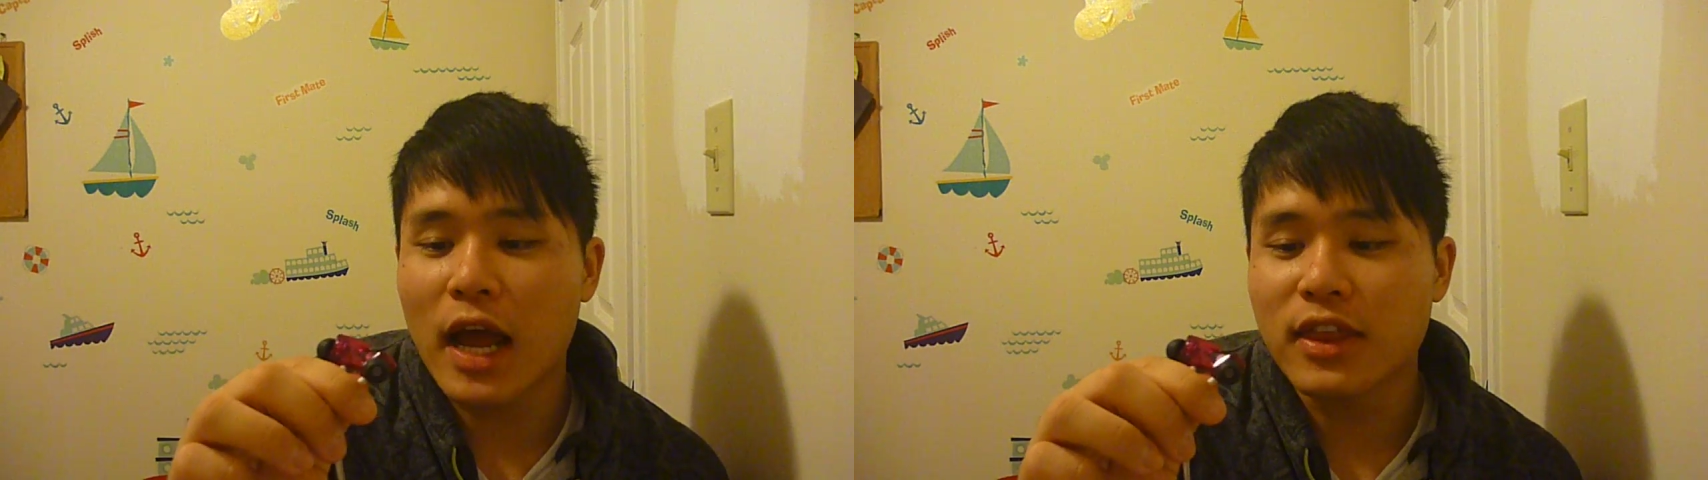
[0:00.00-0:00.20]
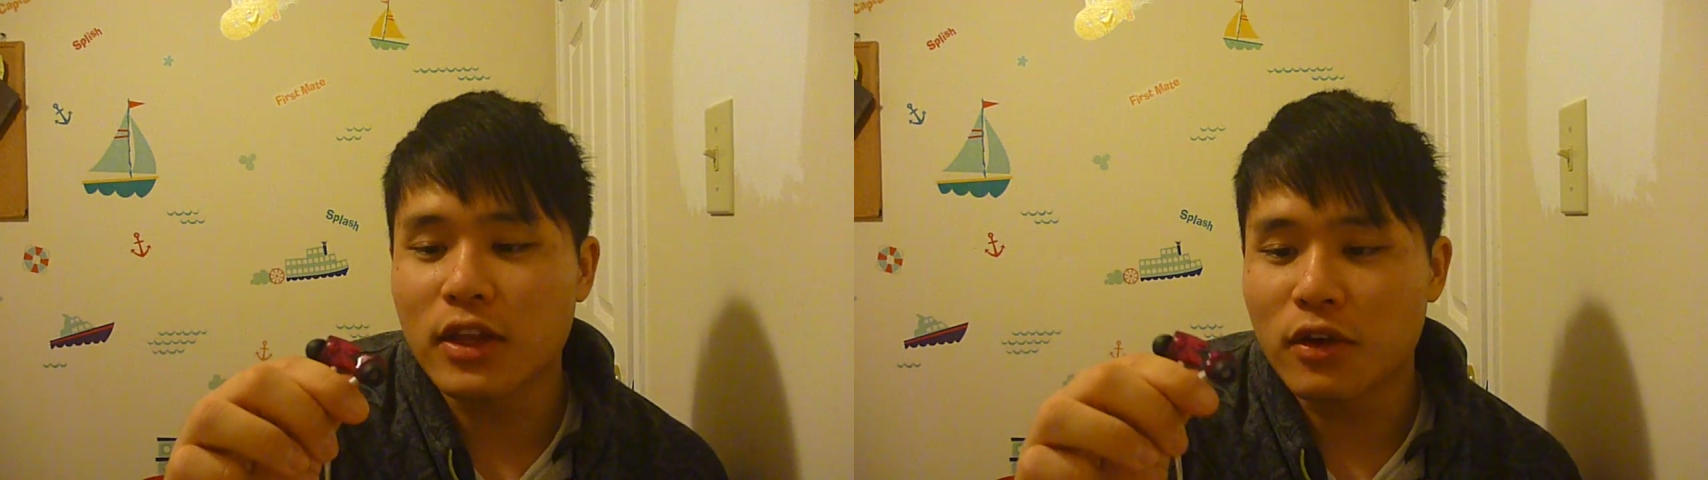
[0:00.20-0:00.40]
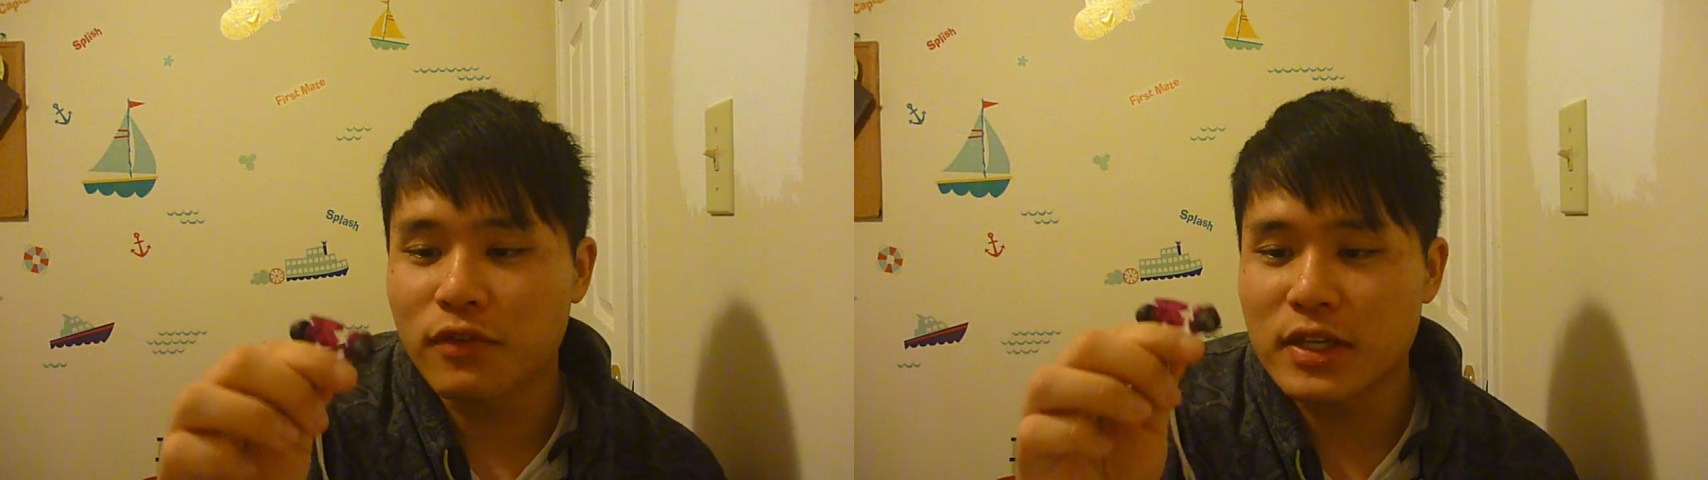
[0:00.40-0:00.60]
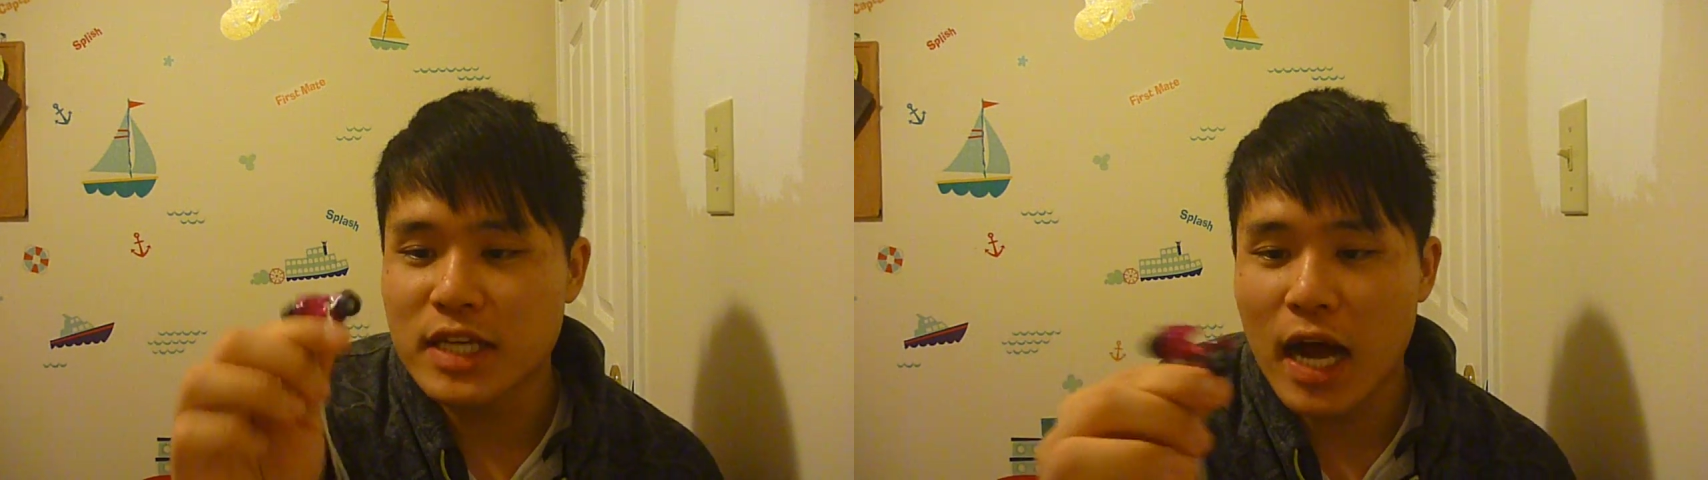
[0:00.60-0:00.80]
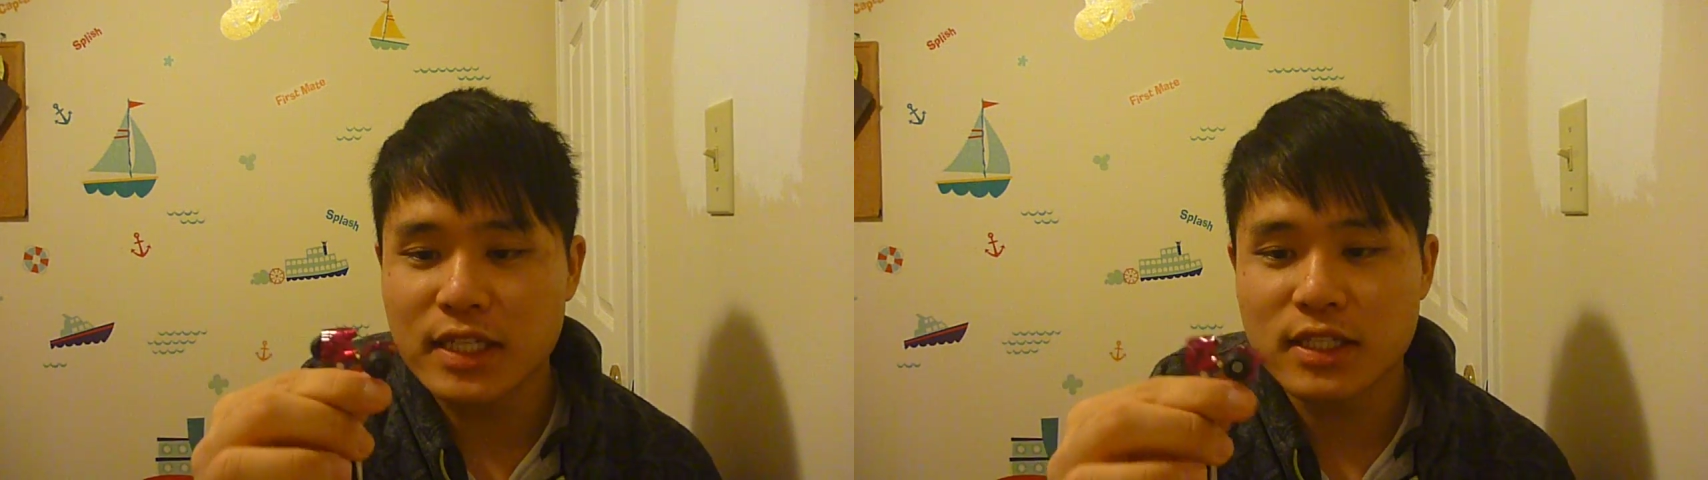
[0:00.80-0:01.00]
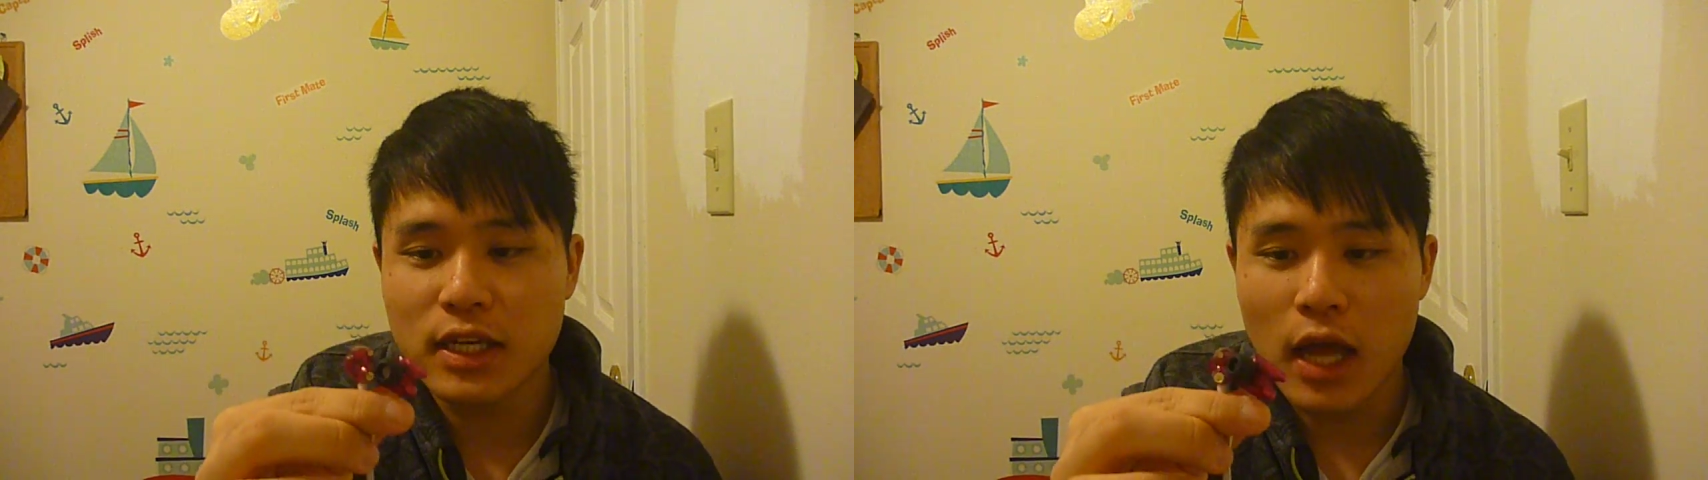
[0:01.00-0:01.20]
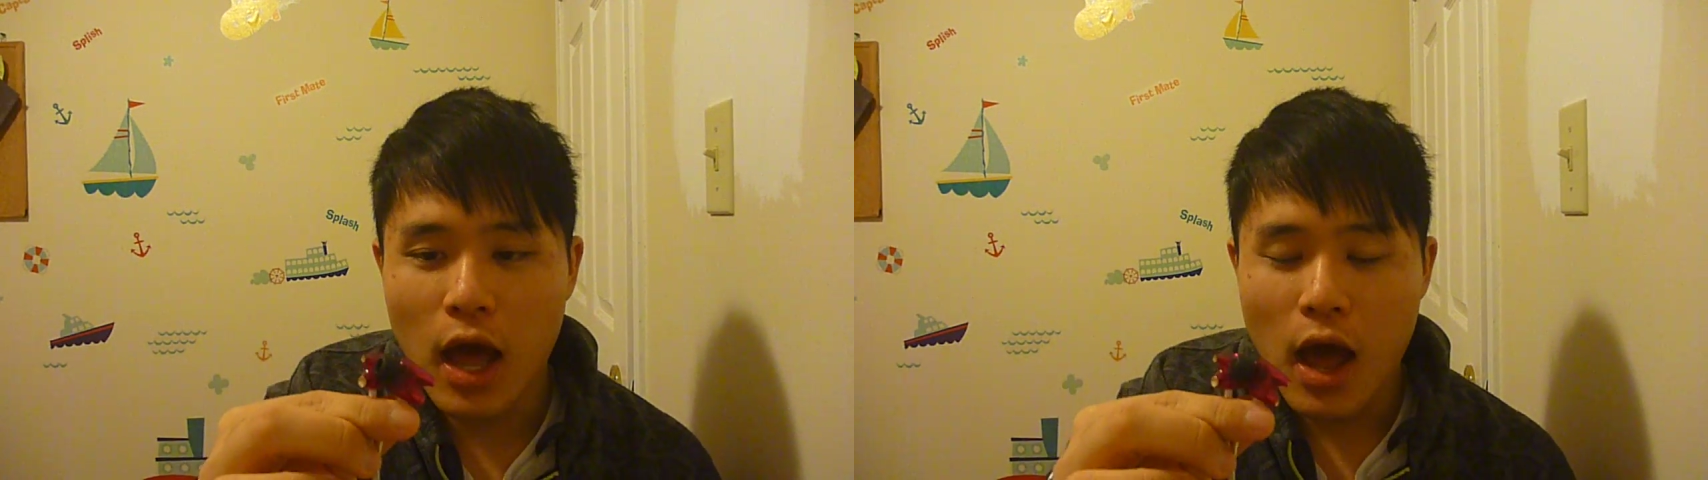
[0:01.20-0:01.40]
I think they're fantastic.